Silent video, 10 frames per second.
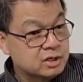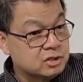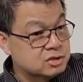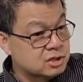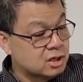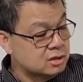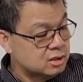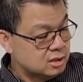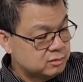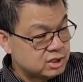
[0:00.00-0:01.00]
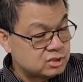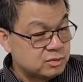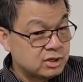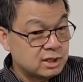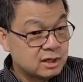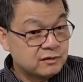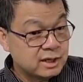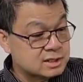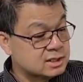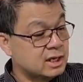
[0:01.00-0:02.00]
you use it on, because you put your left
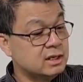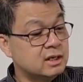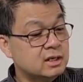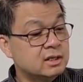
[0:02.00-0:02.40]
hand side,